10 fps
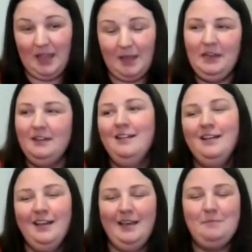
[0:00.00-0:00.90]
I mean,
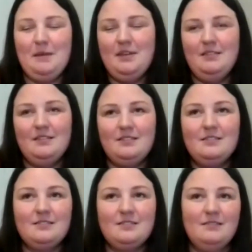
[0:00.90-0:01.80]
and maybe this
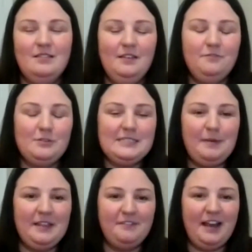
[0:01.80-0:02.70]
is influenced
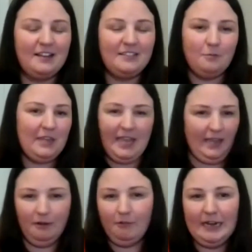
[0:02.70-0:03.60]
by the fact that we
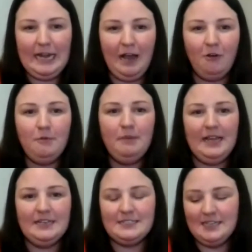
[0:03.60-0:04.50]
can't right now,
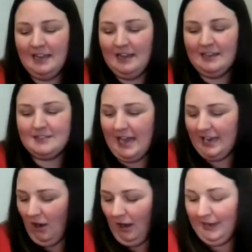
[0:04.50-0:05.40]
but
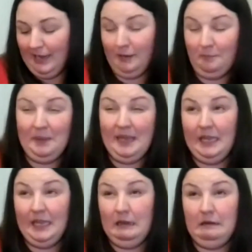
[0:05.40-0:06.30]
I got him
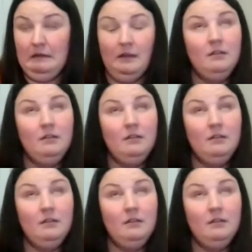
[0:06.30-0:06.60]
in